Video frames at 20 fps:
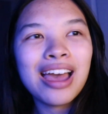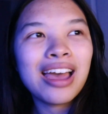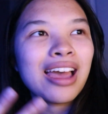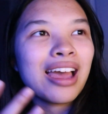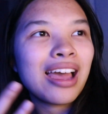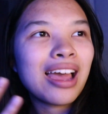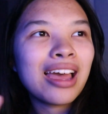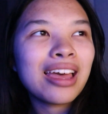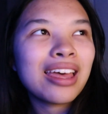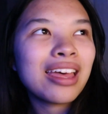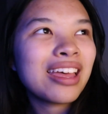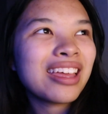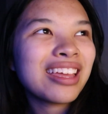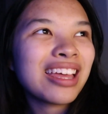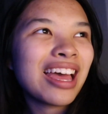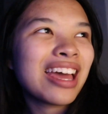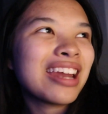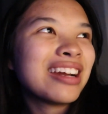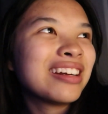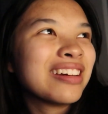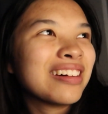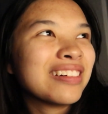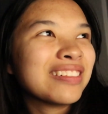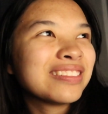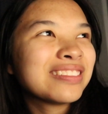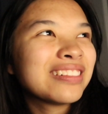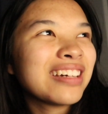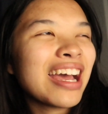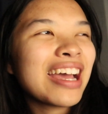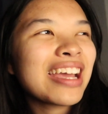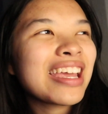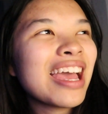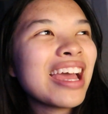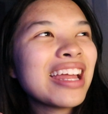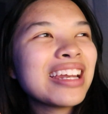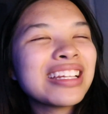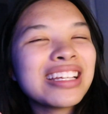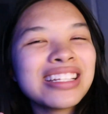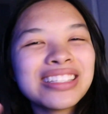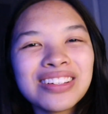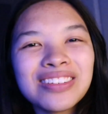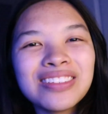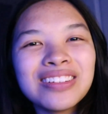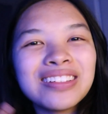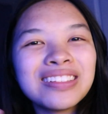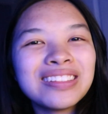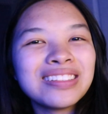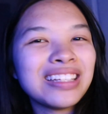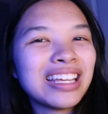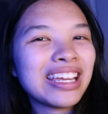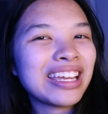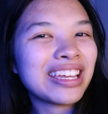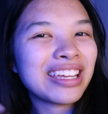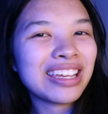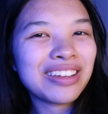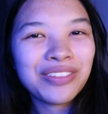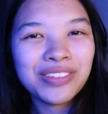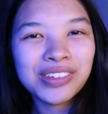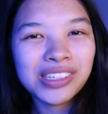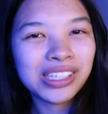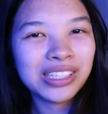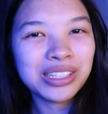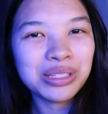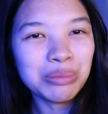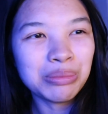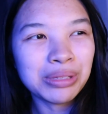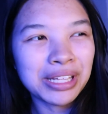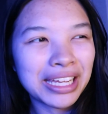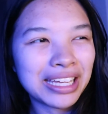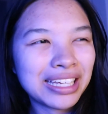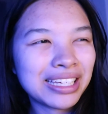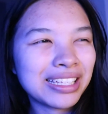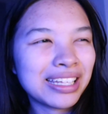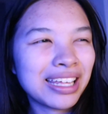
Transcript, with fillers: I, I don't know again, it's all like fill in the blank.